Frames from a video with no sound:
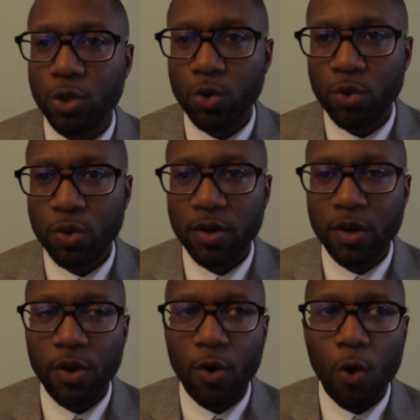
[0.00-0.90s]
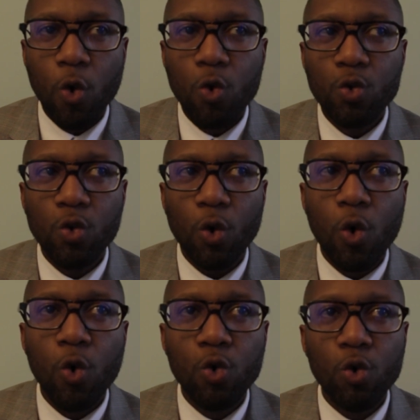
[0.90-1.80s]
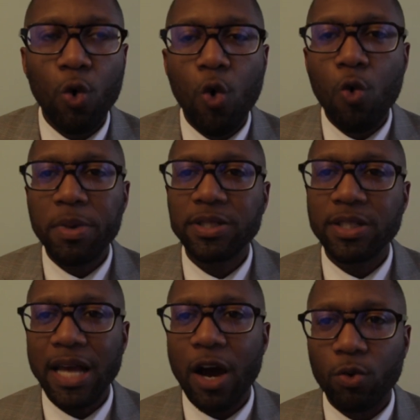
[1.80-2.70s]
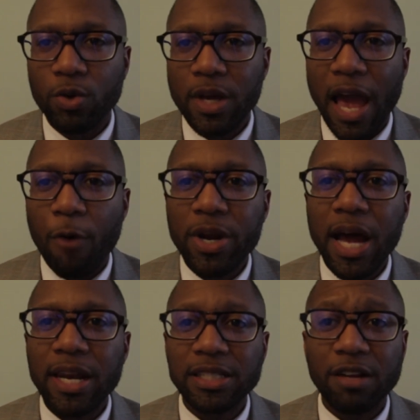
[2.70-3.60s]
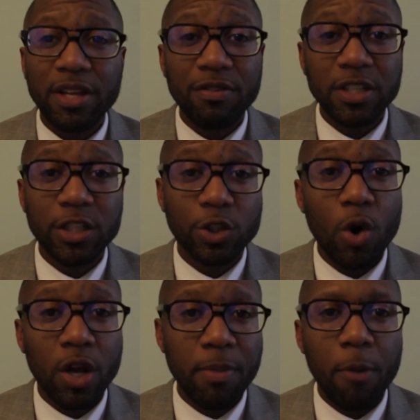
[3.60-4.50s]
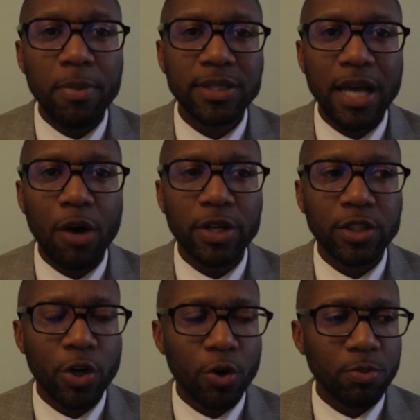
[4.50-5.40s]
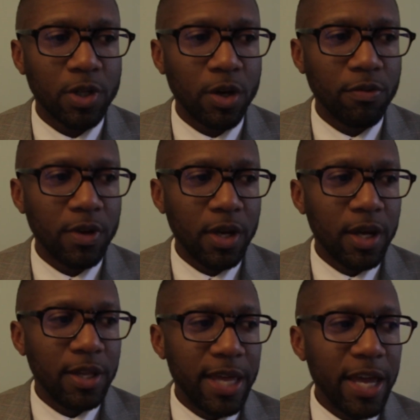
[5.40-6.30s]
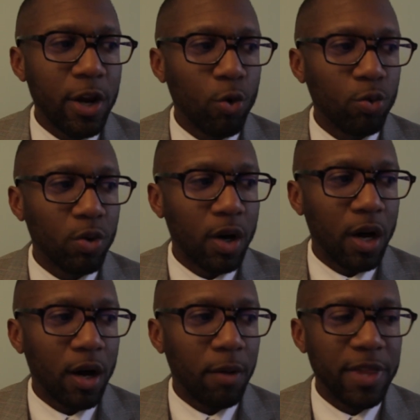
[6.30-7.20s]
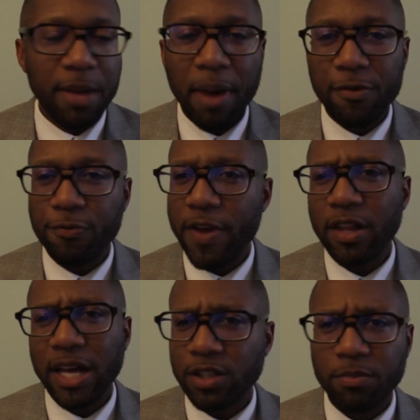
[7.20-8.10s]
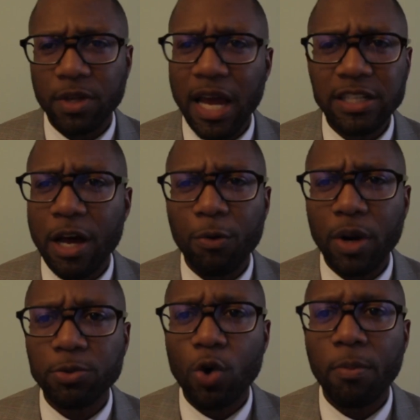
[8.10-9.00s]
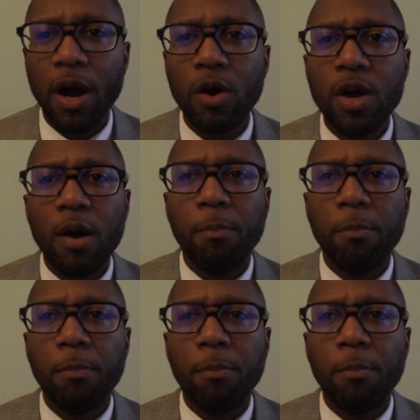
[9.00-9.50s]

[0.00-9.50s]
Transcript: to do, who who who misses out? And we're not necessarily even just talking about miss out in terms of they don't um, they might fail at something. That's not what I'm talking about.